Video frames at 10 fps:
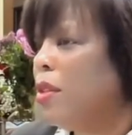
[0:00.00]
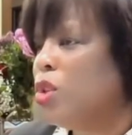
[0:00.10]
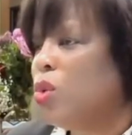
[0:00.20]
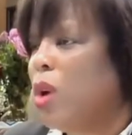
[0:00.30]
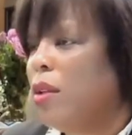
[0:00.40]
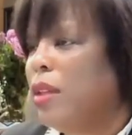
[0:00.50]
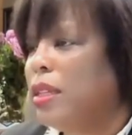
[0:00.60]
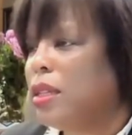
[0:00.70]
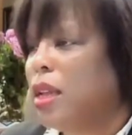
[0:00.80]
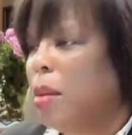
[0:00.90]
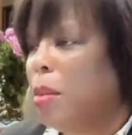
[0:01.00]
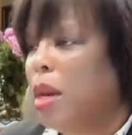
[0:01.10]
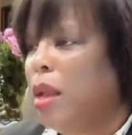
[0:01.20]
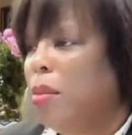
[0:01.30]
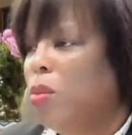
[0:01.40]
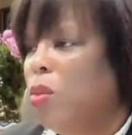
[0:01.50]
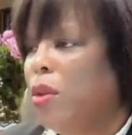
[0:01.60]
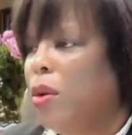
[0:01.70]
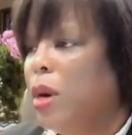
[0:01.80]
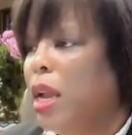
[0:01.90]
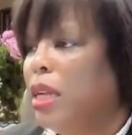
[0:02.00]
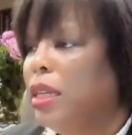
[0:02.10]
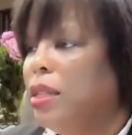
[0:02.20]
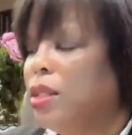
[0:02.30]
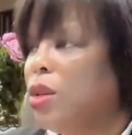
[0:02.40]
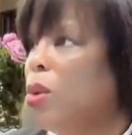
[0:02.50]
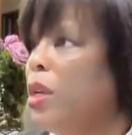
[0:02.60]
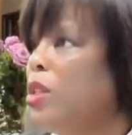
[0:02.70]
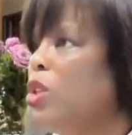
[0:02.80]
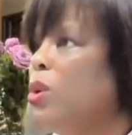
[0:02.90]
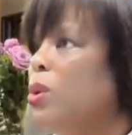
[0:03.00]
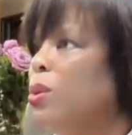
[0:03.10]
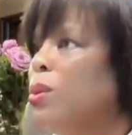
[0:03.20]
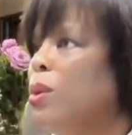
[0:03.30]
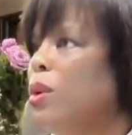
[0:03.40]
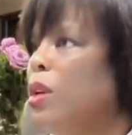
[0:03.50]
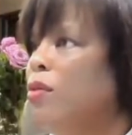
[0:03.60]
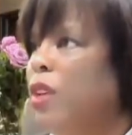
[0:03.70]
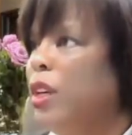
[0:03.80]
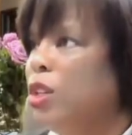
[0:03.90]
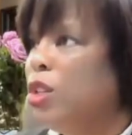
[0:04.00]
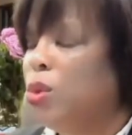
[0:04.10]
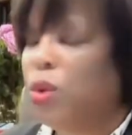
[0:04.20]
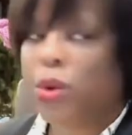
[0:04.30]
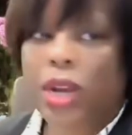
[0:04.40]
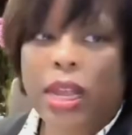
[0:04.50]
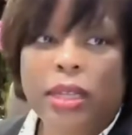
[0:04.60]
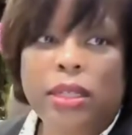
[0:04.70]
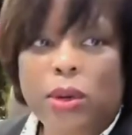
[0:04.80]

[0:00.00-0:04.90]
trial that's coming up, whether or not it's going to finish soon or not.